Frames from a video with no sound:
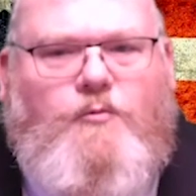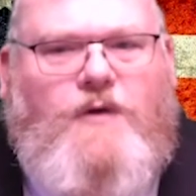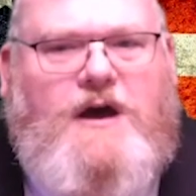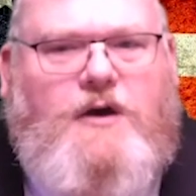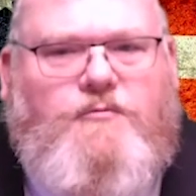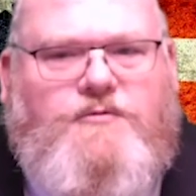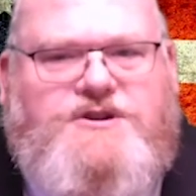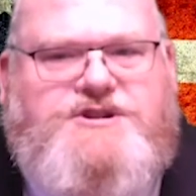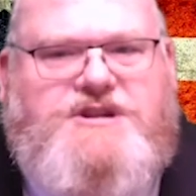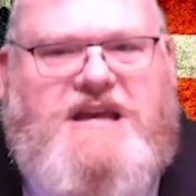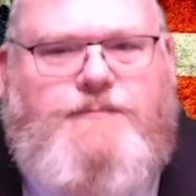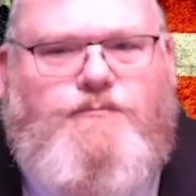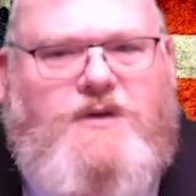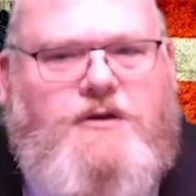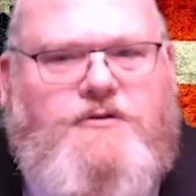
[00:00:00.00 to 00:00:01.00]
well
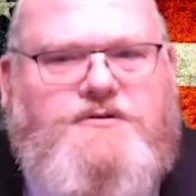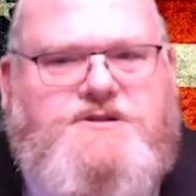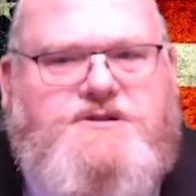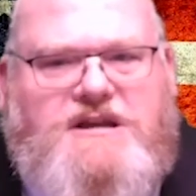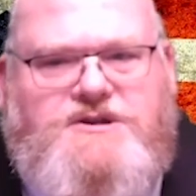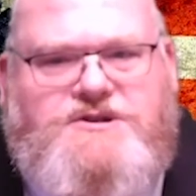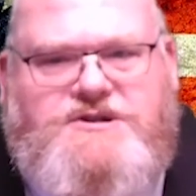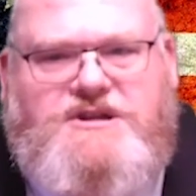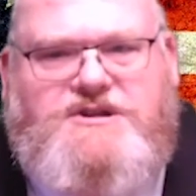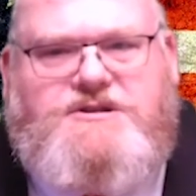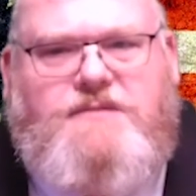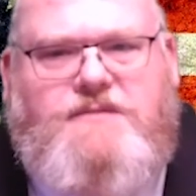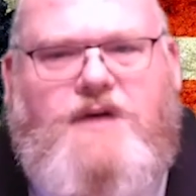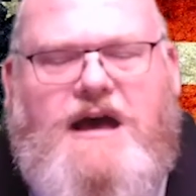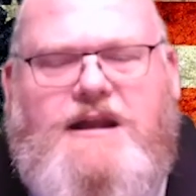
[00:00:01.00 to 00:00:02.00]
received, because they see
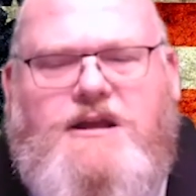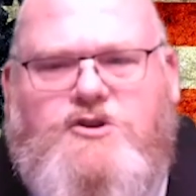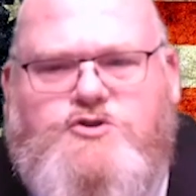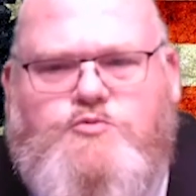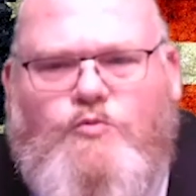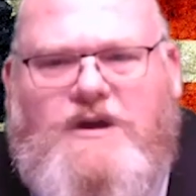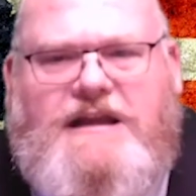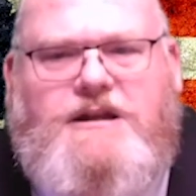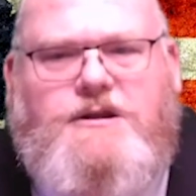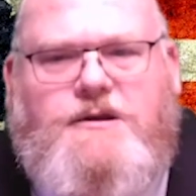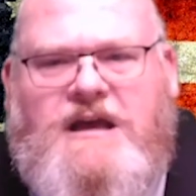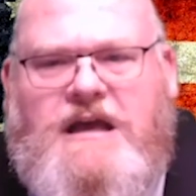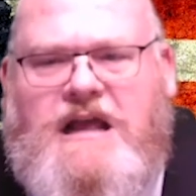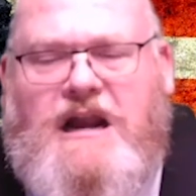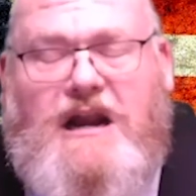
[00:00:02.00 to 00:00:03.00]
somebody who's willing to
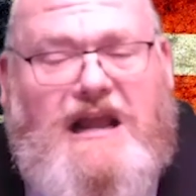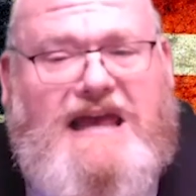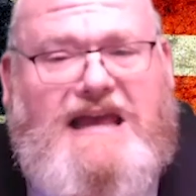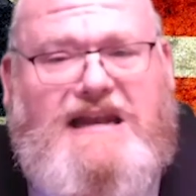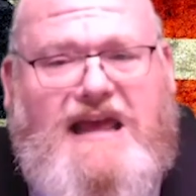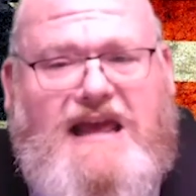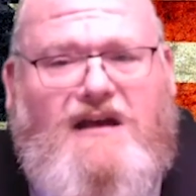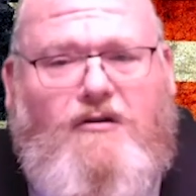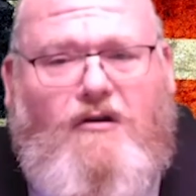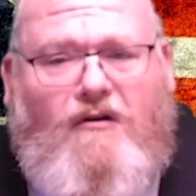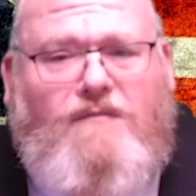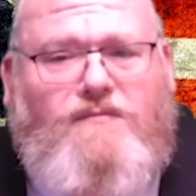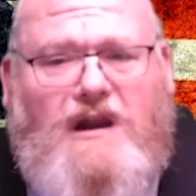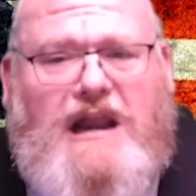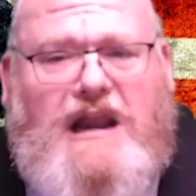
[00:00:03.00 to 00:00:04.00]
lay down
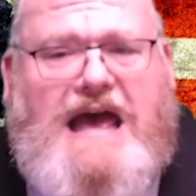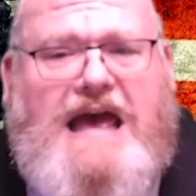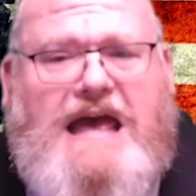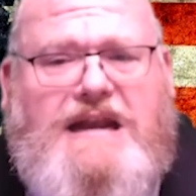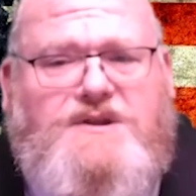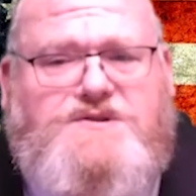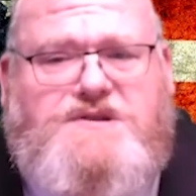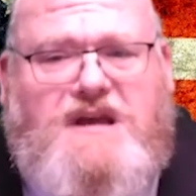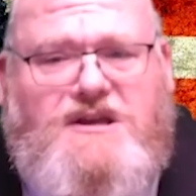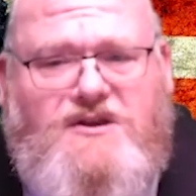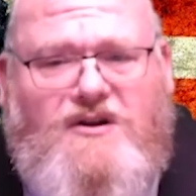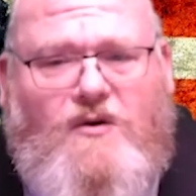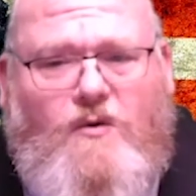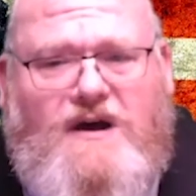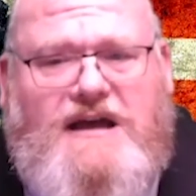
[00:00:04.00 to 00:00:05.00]
on the line and say, you
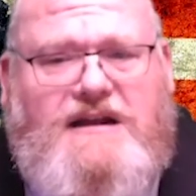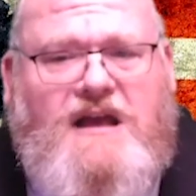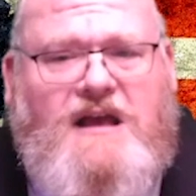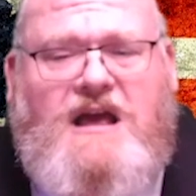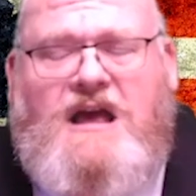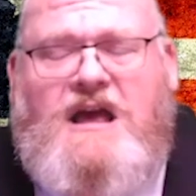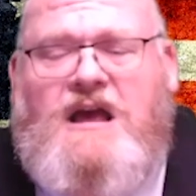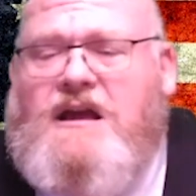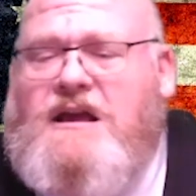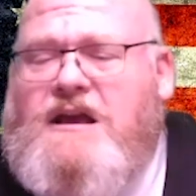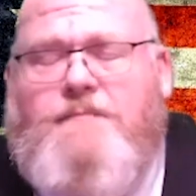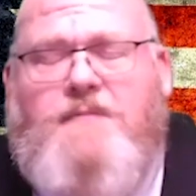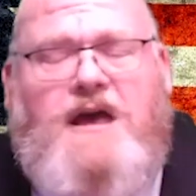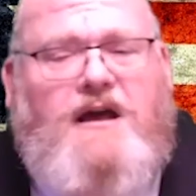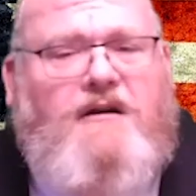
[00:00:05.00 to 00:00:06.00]
know what,
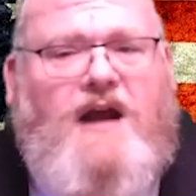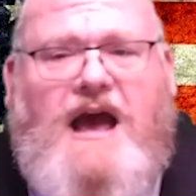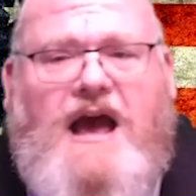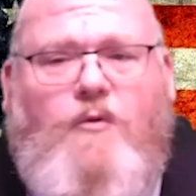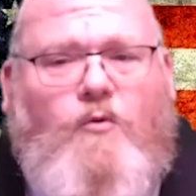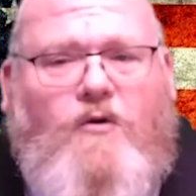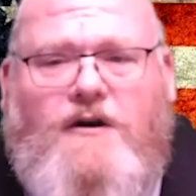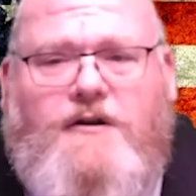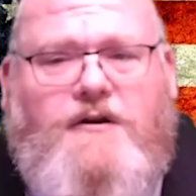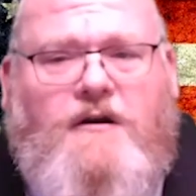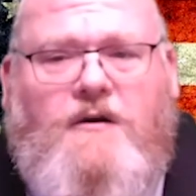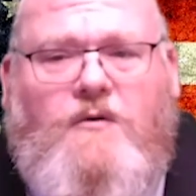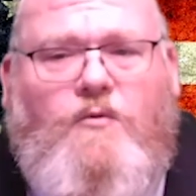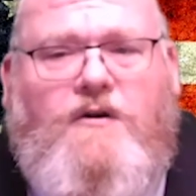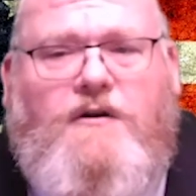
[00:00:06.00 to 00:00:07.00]
come hell or high water,
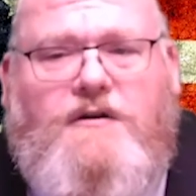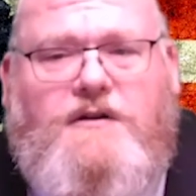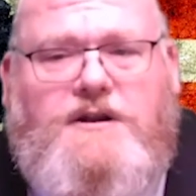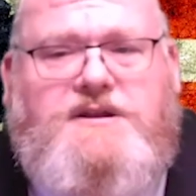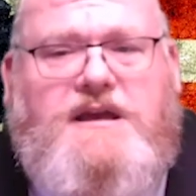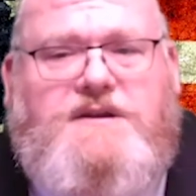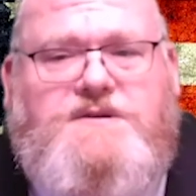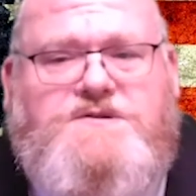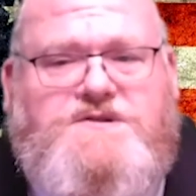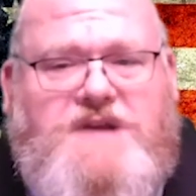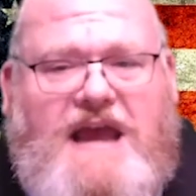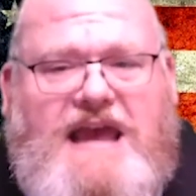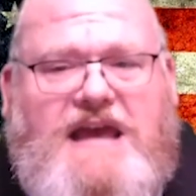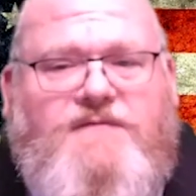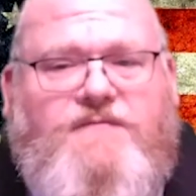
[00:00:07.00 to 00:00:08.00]
we're going to take a
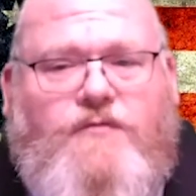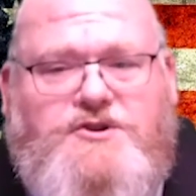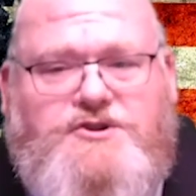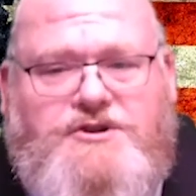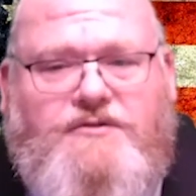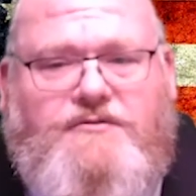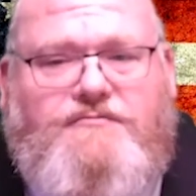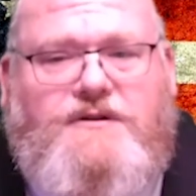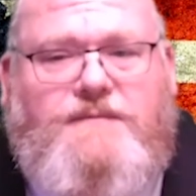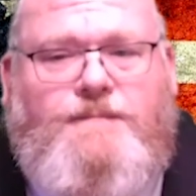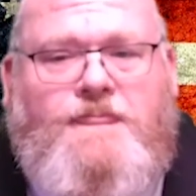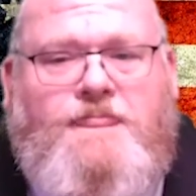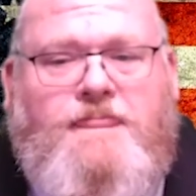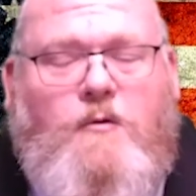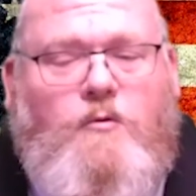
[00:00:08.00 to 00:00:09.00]
stand for children.
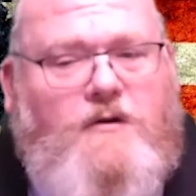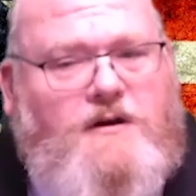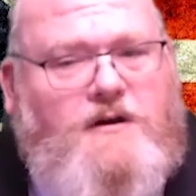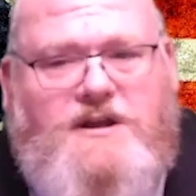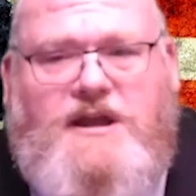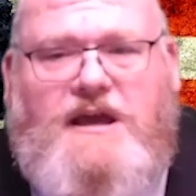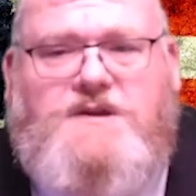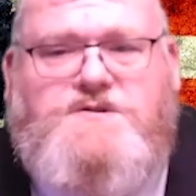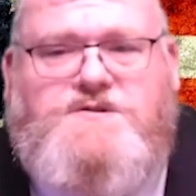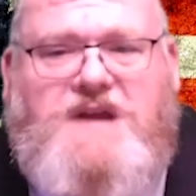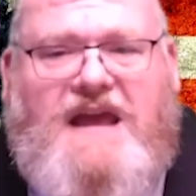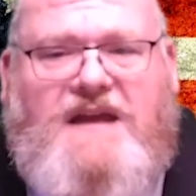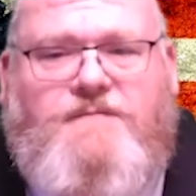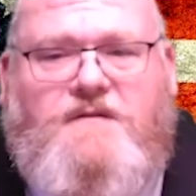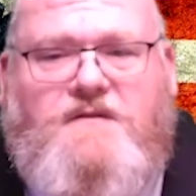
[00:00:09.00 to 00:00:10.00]
We're going to take a
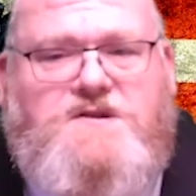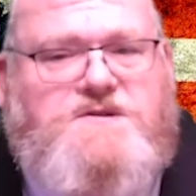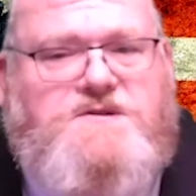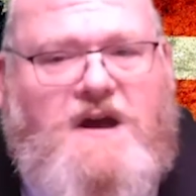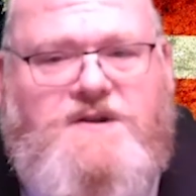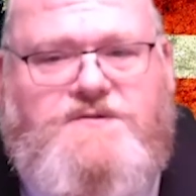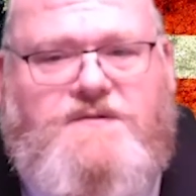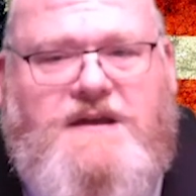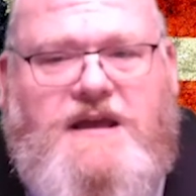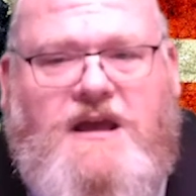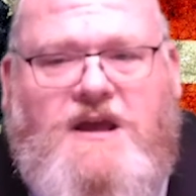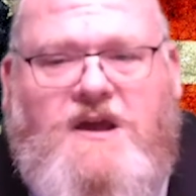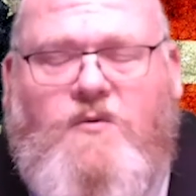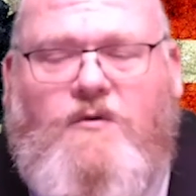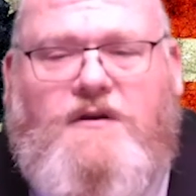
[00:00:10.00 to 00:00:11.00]
stand for this country.
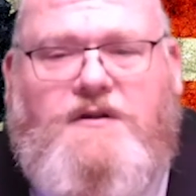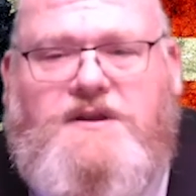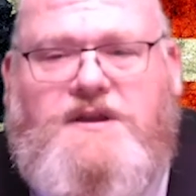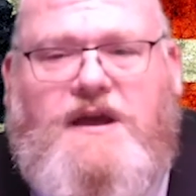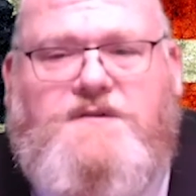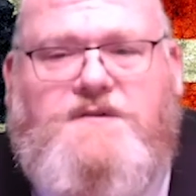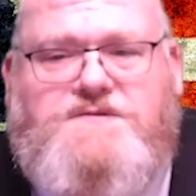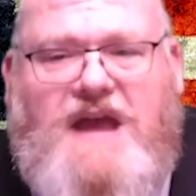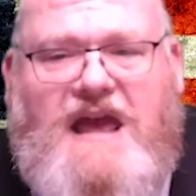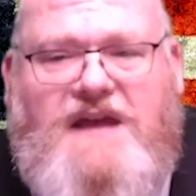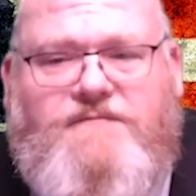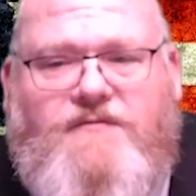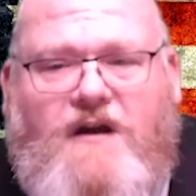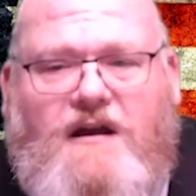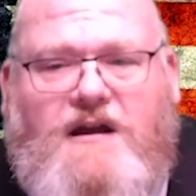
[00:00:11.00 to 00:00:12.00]
We're going to take a
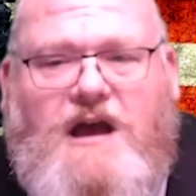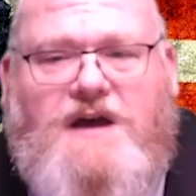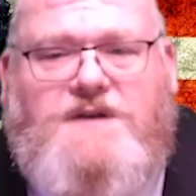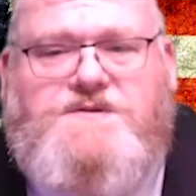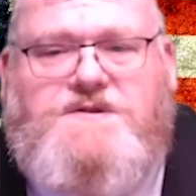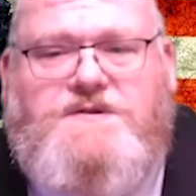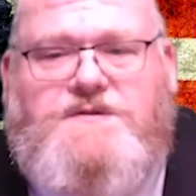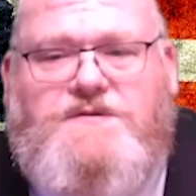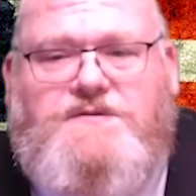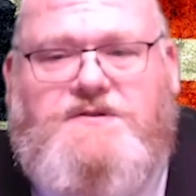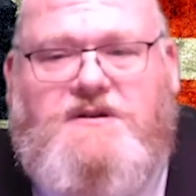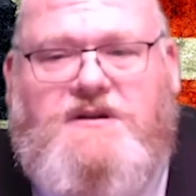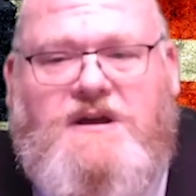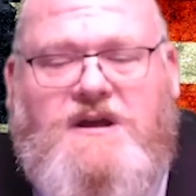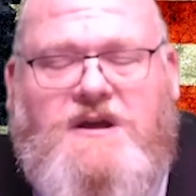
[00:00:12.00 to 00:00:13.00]
stand for our
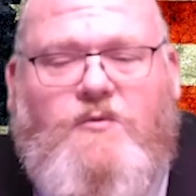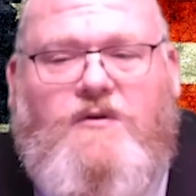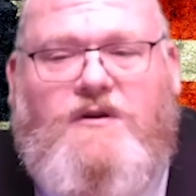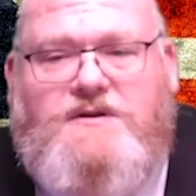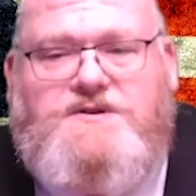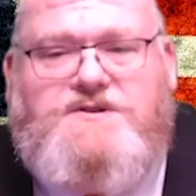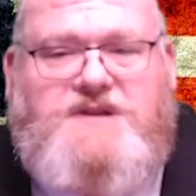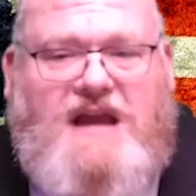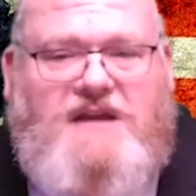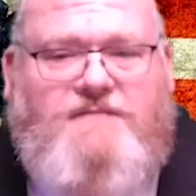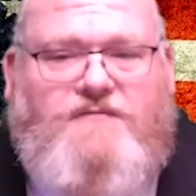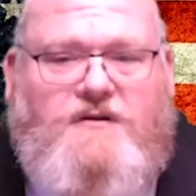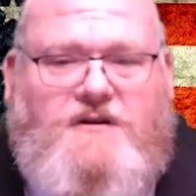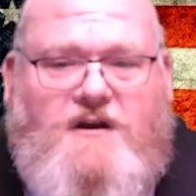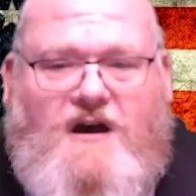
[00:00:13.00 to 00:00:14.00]
Constitution. We're going to stand
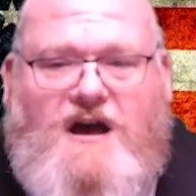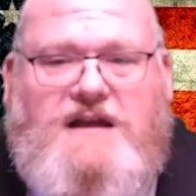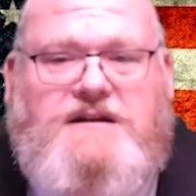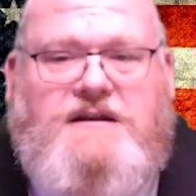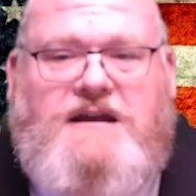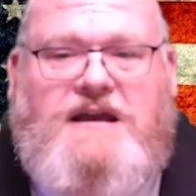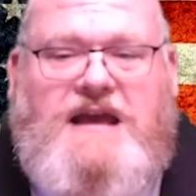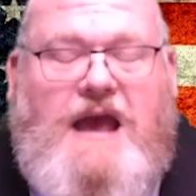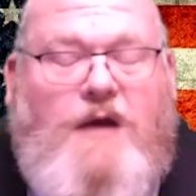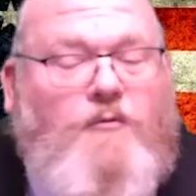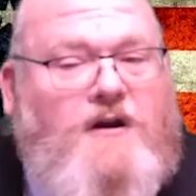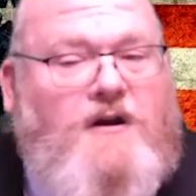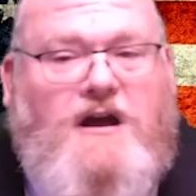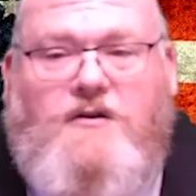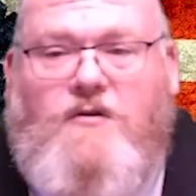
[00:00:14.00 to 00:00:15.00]
for God. And
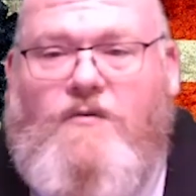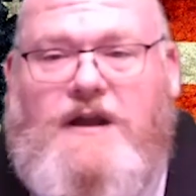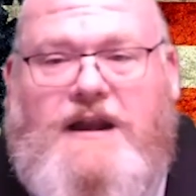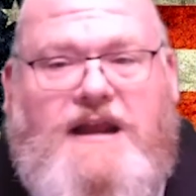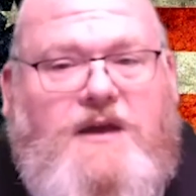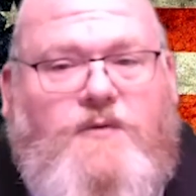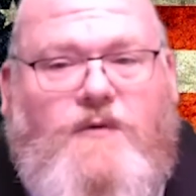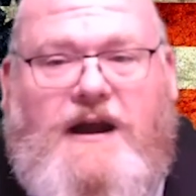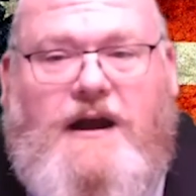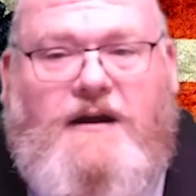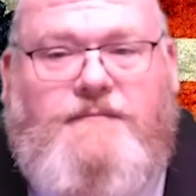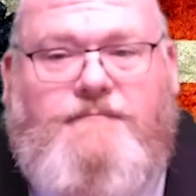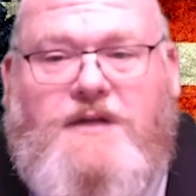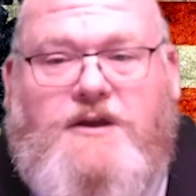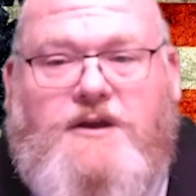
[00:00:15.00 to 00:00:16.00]
we're not going anywhere
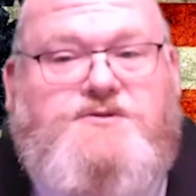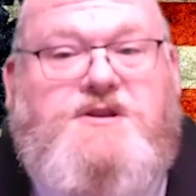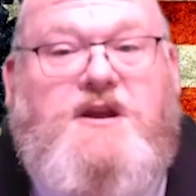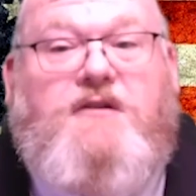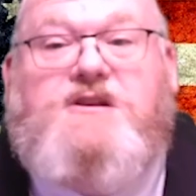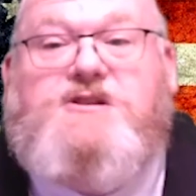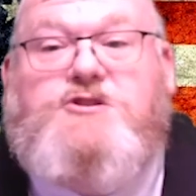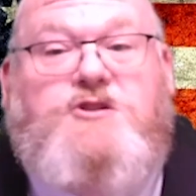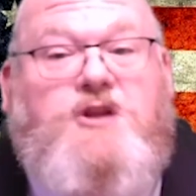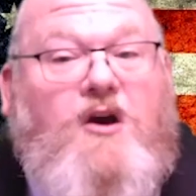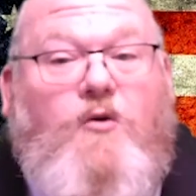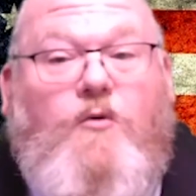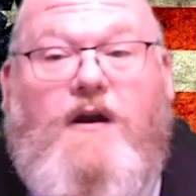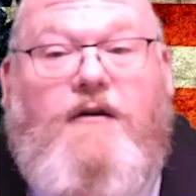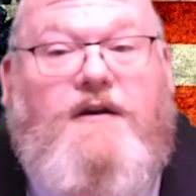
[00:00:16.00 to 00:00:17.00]
because there is
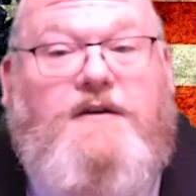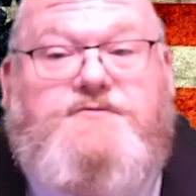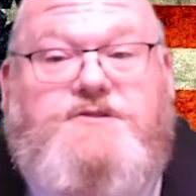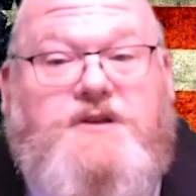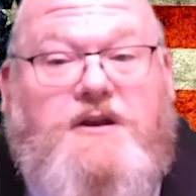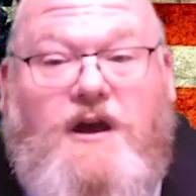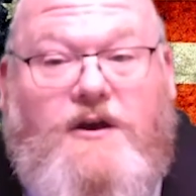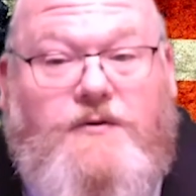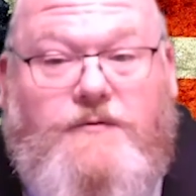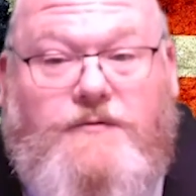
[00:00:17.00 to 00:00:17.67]
nowhere else to go.